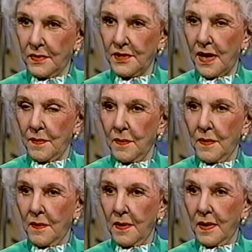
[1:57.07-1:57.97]
You mean you just
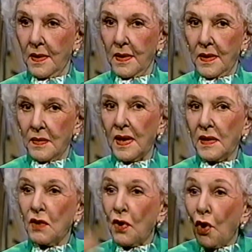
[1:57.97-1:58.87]
flew right up there?
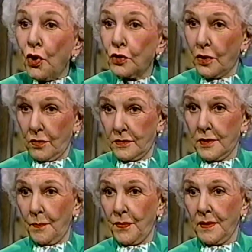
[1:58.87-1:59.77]
And hooked on
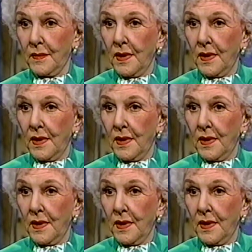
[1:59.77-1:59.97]
something.